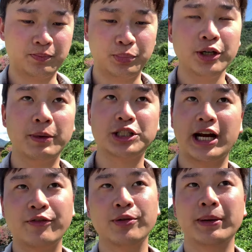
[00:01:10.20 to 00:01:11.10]
Pretty much
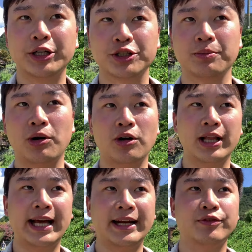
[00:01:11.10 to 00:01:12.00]
every major
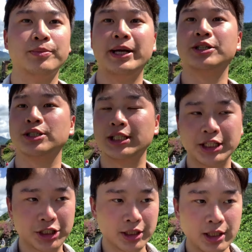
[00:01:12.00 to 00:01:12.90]
mall at every major
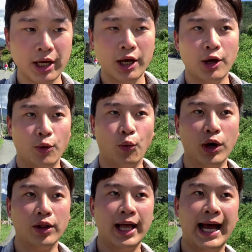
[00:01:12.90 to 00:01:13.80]
station
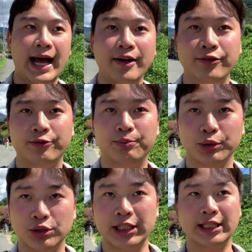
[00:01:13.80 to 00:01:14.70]
will have
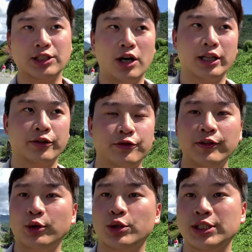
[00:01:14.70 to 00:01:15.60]
boutiques on the
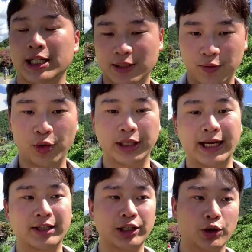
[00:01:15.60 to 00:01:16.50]
5th or 6th floor
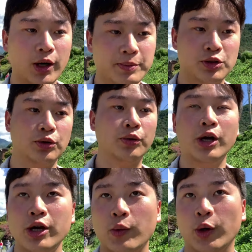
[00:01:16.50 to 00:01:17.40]
that you can go up to,
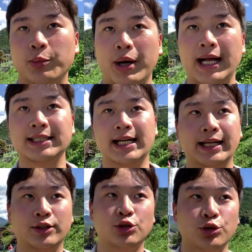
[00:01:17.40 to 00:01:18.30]
with brands like